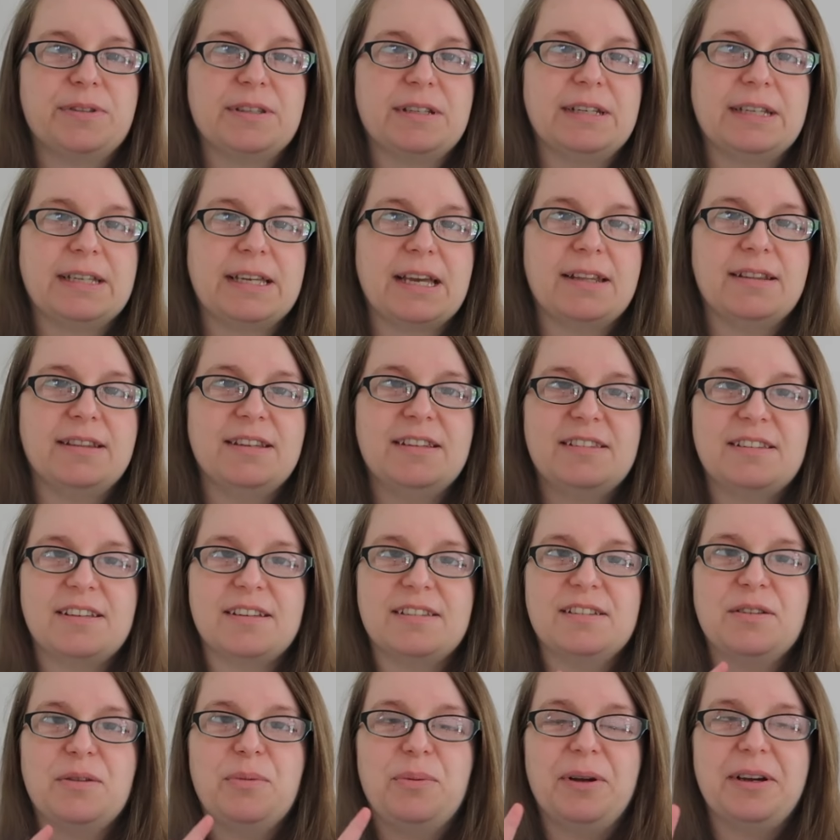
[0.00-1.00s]
and again, this
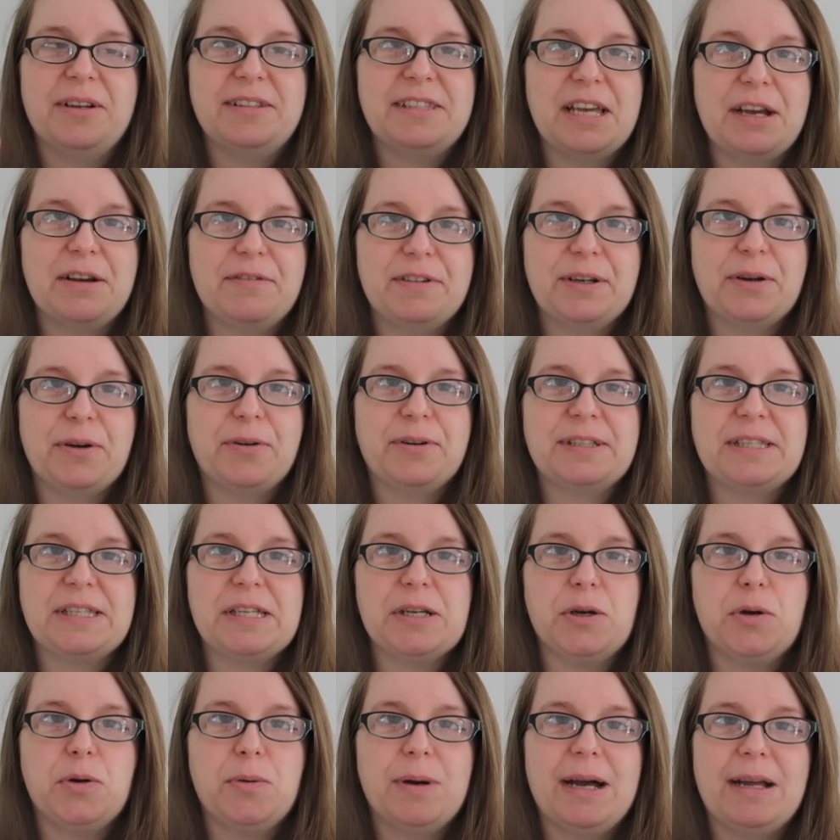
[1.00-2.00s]
doesn't apply to every
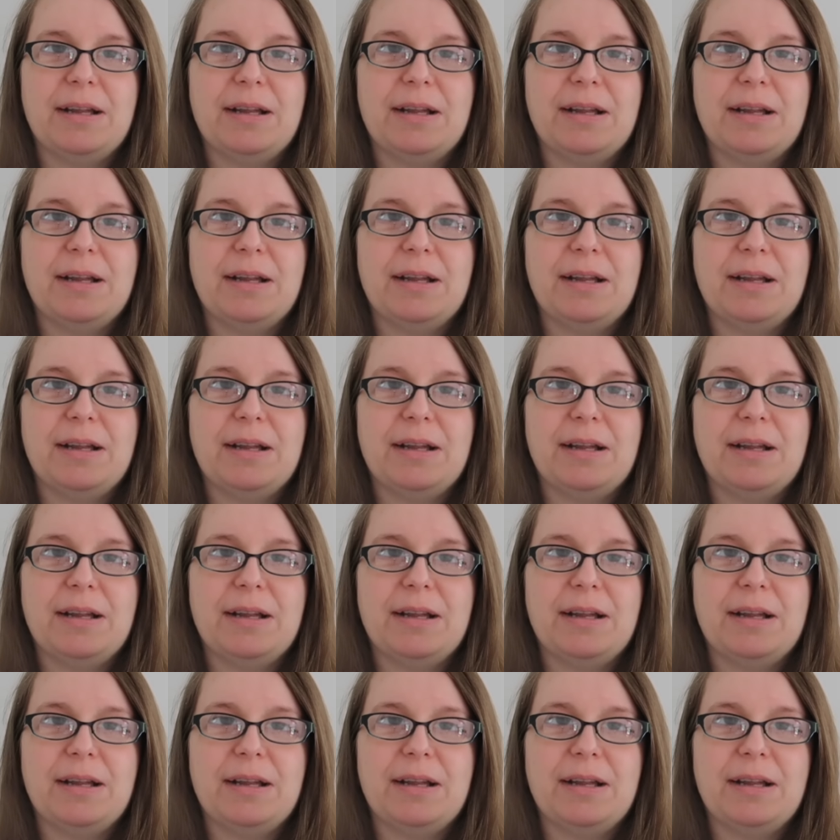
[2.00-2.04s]
cockatiel,